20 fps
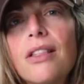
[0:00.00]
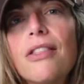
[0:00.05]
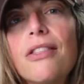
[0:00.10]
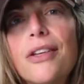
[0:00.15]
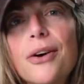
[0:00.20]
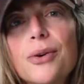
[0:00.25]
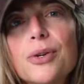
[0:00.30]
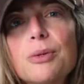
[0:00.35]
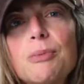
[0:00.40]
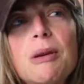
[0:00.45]

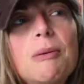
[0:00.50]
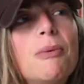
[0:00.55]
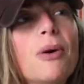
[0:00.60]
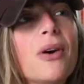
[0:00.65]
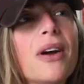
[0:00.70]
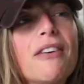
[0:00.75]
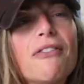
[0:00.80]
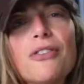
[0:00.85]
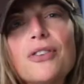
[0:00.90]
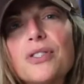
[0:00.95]

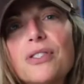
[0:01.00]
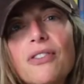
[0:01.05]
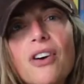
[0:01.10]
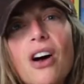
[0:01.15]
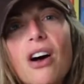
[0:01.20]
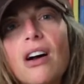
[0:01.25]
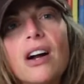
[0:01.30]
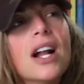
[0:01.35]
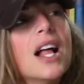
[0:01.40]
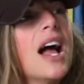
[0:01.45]
Okay, first of
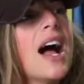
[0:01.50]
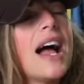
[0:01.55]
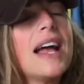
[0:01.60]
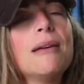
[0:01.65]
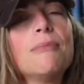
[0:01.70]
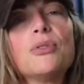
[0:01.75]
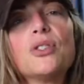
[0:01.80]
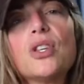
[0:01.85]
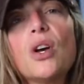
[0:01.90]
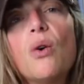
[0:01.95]
all, I
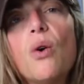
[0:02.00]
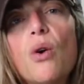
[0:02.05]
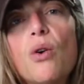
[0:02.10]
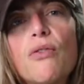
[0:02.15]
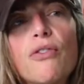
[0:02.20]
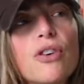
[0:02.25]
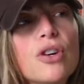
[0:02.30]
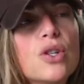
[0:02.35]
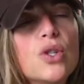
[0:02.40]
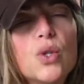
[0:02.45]
am so
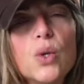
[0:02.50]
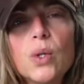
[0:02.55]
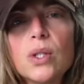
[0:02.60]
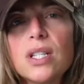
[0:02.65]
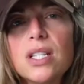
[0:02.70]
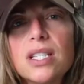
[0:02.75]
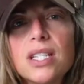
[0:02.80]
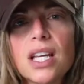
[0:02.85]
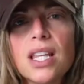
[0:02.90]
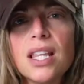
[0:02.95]
over
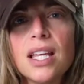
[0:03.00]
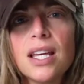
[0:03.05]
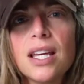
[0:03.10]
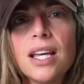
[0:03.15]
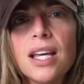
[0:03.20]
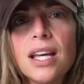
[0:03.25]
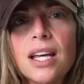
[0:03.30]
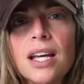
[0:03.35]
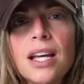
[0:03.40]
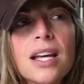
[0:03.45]
dualistic
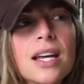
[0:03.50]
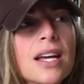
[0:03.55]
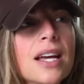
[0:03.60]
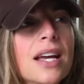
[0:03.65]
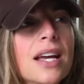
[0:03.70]
thinking.